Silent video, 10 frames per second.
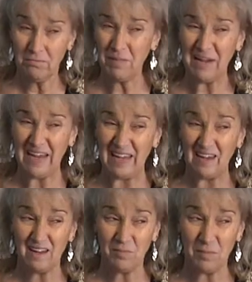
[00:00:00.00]
maybe
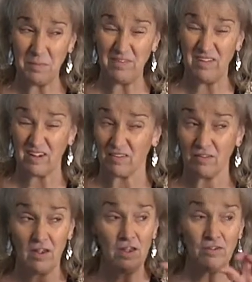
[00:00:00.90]
eight, maybe six,
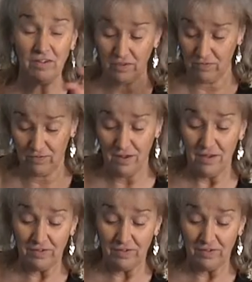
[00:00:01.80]
six,